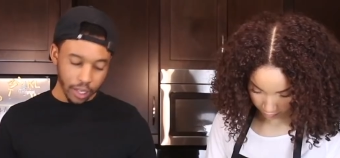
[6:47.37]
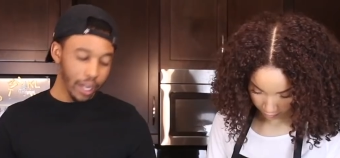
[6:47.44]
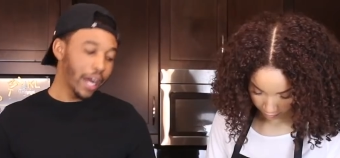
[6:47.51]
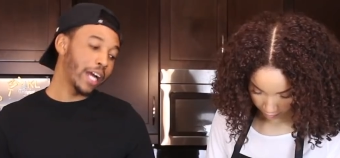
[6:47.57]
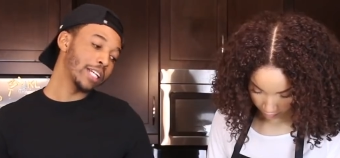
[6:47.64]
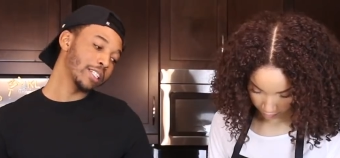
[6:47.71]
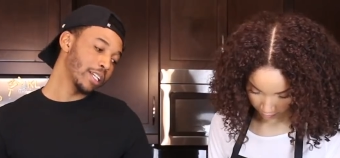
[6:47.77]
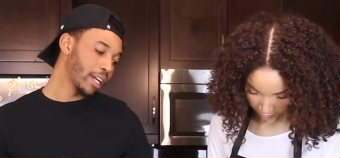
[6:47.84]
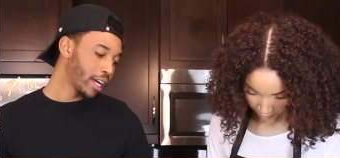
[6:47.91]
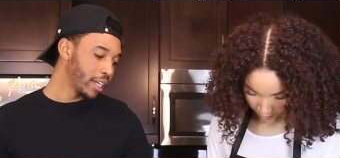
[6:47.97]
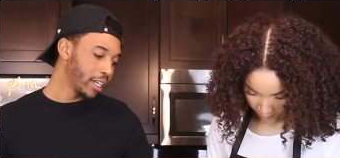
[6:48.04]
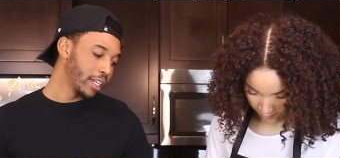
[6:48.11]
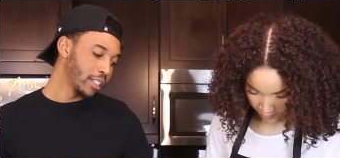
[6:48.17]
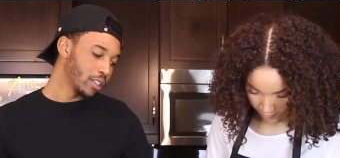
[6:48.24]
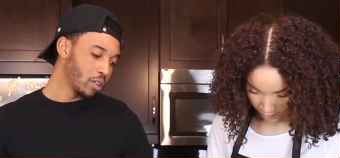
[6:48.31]
Speaker 1: The last thing I
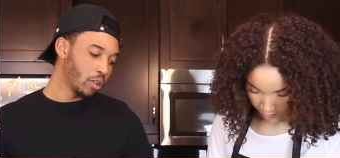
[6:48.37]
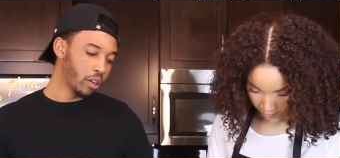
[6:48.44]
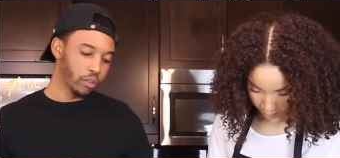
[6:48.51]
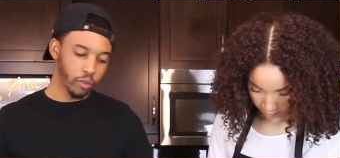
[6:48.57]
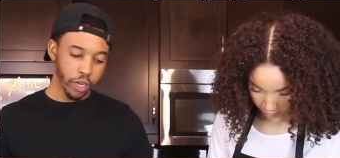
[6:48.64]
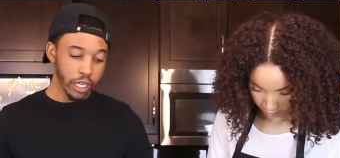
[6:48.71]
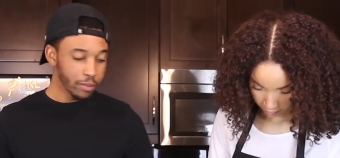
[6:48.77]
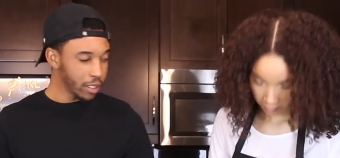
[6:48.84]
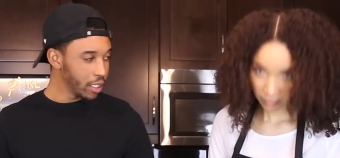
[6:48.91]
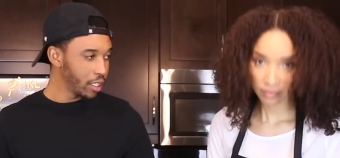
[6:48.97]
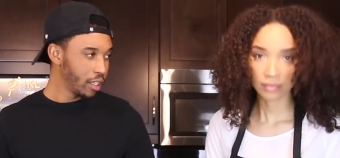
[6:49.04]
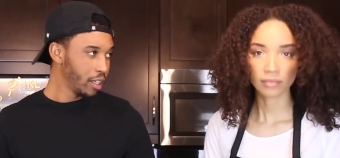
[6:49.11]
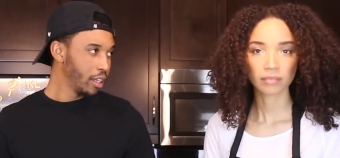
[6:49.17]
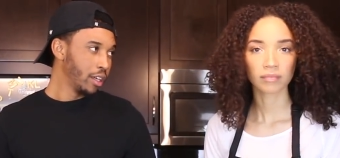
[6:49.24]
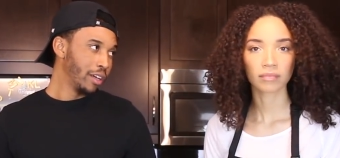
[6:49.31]
need is Gordon Ramsay
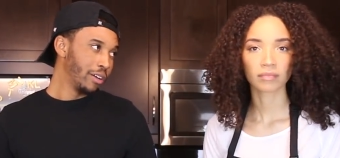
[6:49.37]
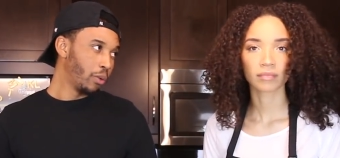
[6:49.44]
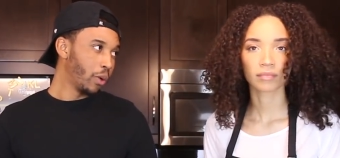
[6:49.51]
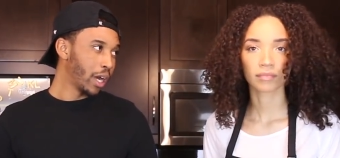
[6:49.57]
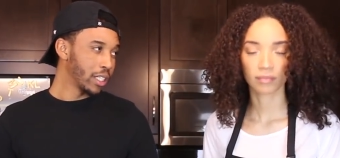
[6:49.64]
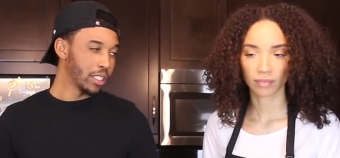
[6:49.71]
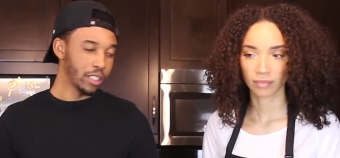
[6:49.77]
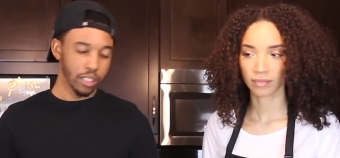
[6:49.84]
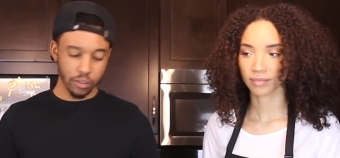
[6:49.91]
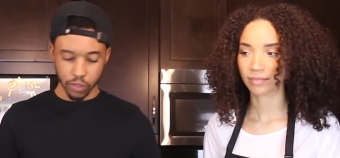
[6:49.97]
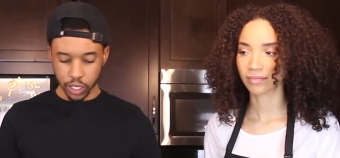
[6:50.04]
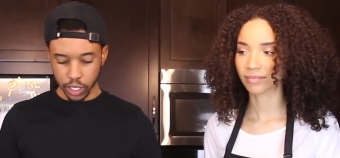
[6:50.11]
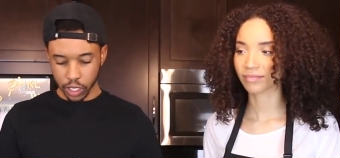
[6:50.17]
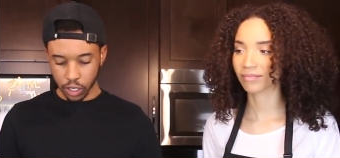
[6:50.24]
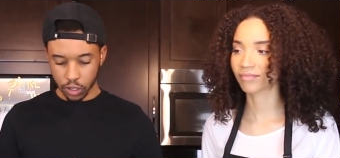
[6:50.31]
watching this
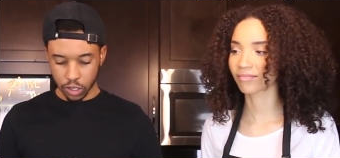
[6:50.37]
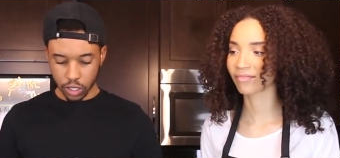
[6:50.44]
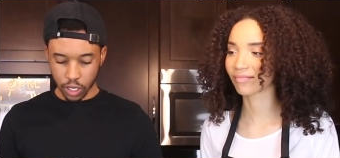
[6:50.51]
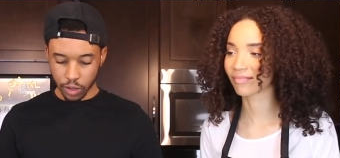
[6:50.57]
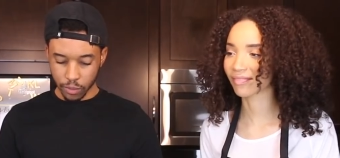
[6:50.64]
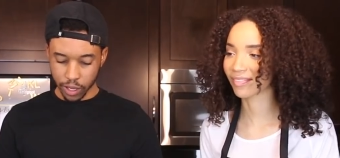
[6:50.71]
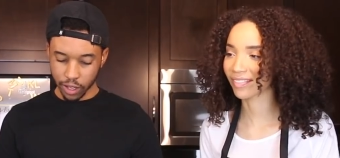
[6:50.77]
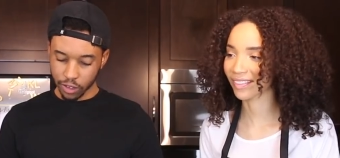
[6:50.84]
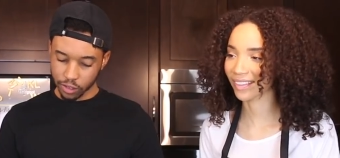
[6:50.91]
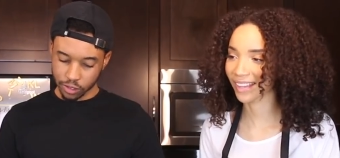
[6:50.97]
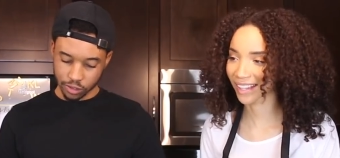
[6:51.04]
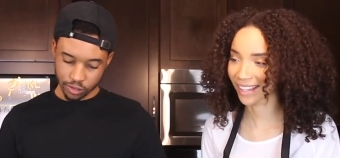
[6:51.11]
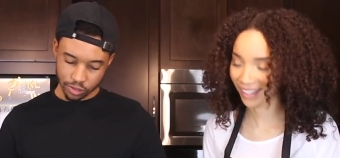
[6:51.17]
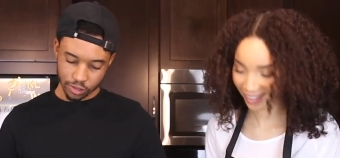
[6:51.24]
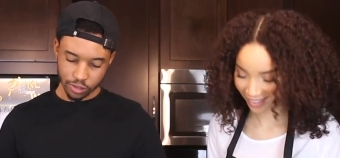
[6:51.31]
video talking
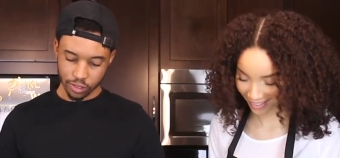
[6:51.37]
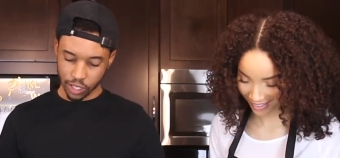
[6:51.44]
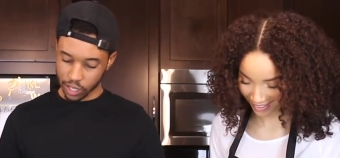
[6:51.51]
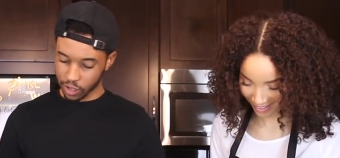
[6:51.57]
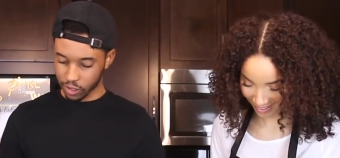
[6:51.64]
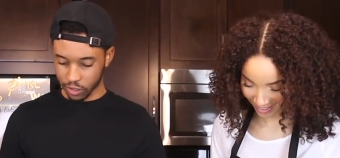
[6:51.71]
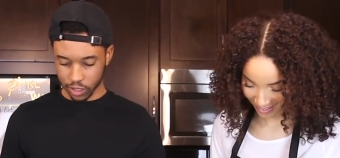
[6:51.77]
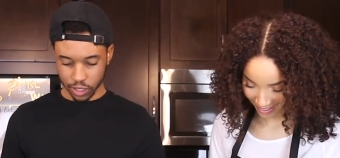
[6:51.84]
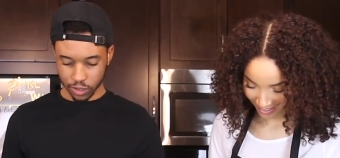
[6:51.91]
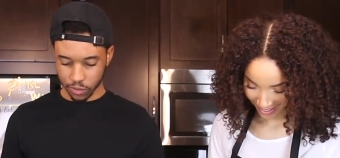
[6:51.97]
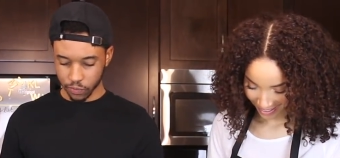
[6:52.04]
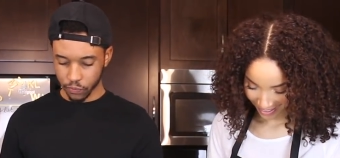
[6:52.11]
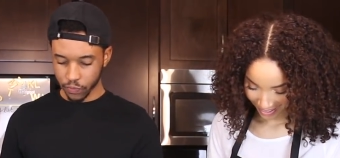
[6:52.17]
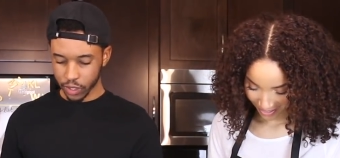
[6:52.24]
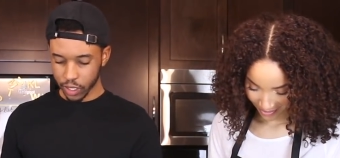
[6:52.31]
about, I don't know,
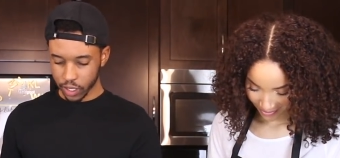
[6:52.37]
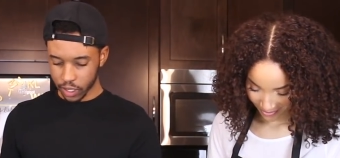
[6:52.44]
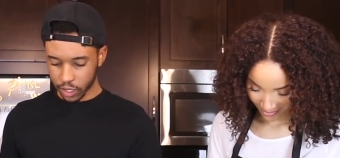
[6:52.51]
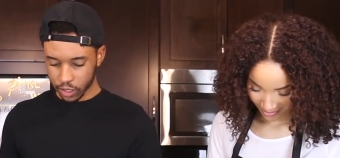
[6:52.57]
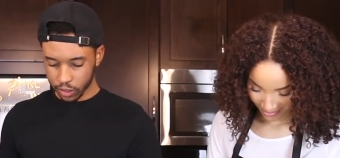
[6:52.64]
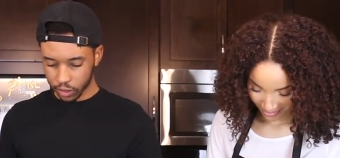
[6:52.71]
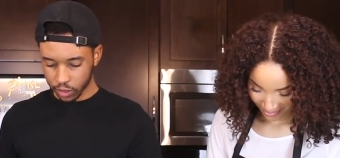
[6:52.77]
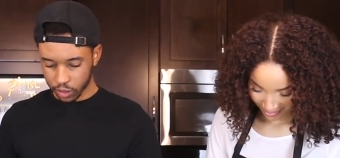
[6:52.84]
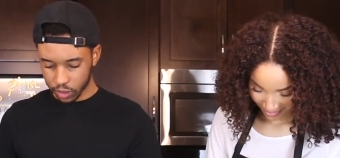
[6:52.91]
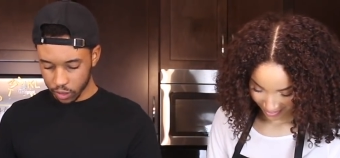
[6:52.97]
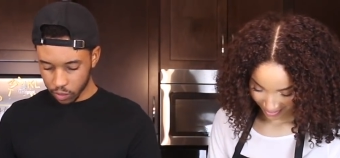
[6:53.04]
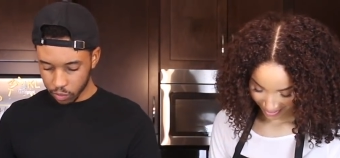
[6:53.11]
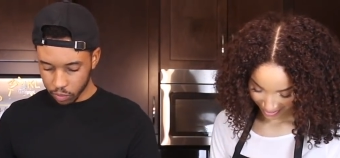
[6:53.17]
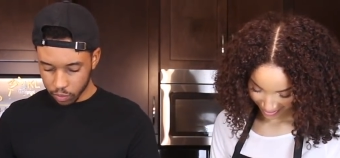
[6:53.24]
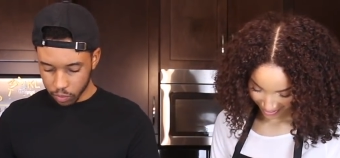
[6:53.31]

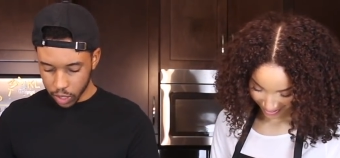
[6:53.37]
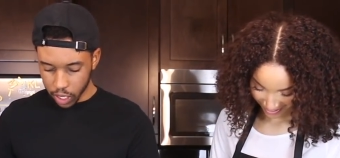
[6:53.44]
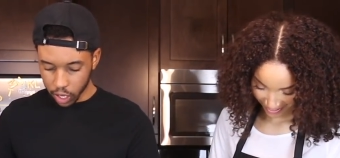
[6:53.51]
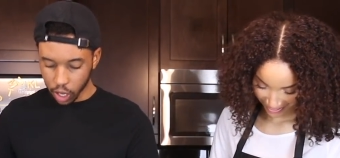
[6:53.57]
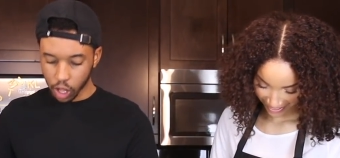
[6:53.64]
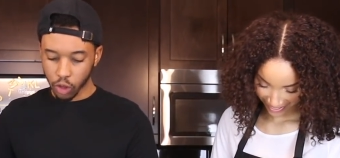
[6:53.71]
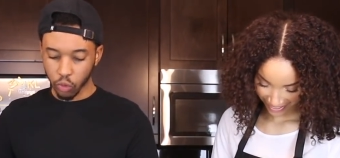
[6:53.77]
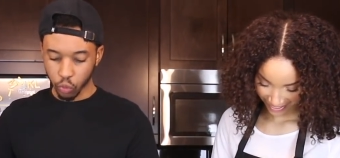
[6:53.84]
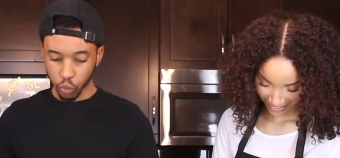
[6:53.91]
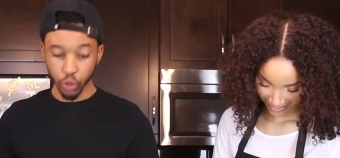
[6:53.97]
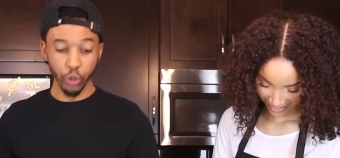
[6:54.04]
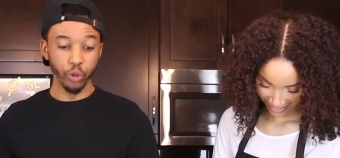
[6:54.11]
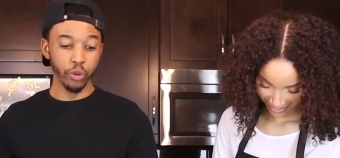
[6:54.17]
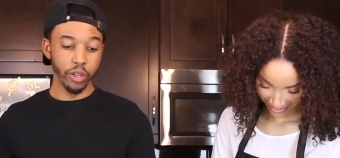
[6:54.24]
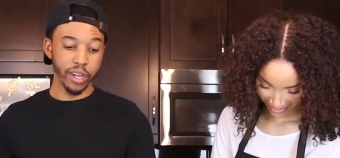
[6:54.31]
being all
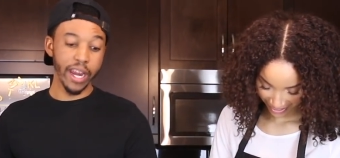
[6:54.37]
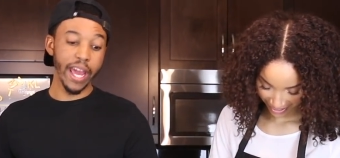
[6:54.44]
rude and